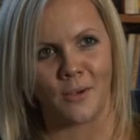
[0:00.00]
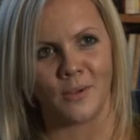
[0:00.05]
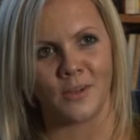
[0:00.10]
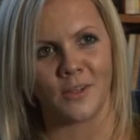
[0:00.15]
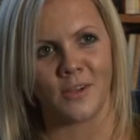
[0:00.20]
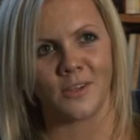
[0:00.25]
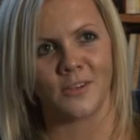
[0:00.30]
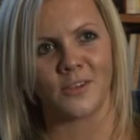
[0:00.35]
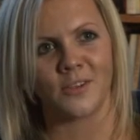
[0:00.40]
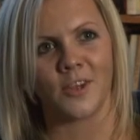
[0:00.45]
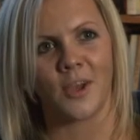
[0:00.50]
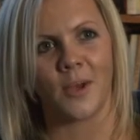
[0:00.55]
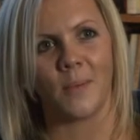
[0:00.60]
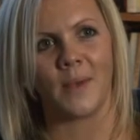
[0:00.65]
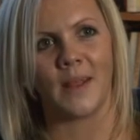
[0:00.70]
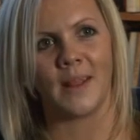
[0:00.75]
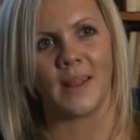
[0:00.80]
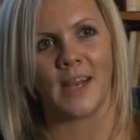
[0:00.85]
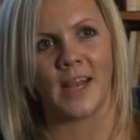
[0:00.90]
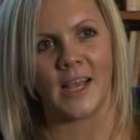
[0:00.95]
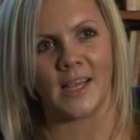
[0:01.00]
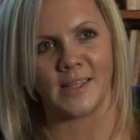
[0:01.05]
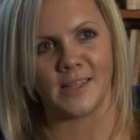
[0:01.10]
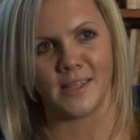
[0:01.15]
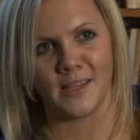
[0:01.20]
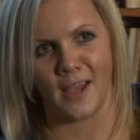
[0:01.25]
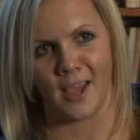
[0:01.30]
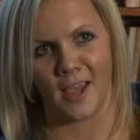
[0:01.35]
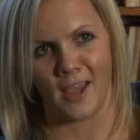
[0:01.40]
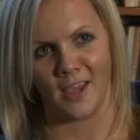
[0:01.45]
I was asked to come in the
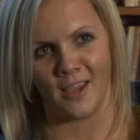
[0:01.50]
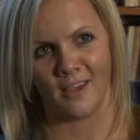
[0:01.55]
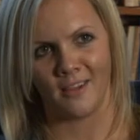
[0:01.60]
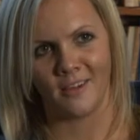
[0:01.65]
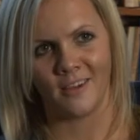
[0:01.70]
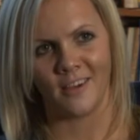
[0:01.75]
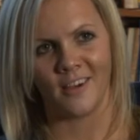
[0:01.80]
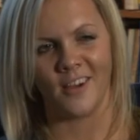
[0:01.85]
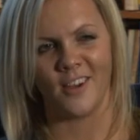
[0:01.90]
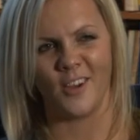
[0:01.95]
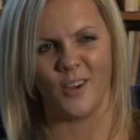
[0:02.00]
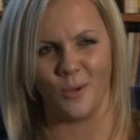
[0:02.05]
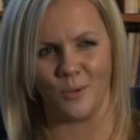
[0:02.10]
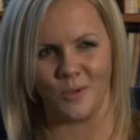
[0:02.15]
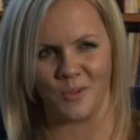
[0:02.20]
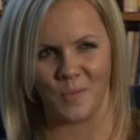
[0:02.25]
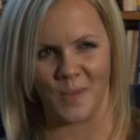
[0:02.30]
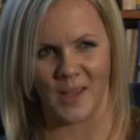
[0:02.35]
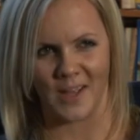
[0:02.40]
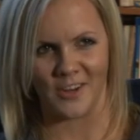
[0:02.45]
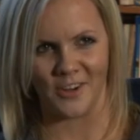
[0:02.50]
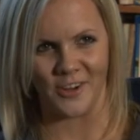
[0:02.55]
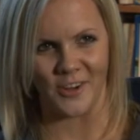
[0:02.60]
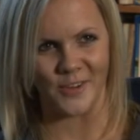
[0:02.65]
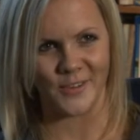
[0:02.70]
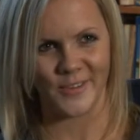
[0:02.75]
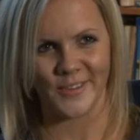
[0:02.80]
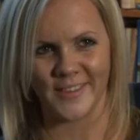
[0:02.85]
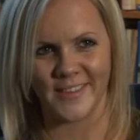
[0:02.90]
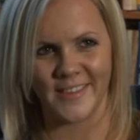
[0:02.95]
next day. I knew it was bad
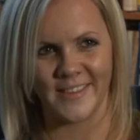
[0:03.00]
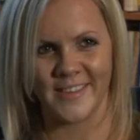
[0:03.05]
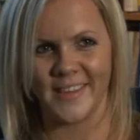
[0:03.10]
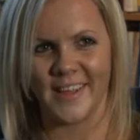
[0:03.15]
news.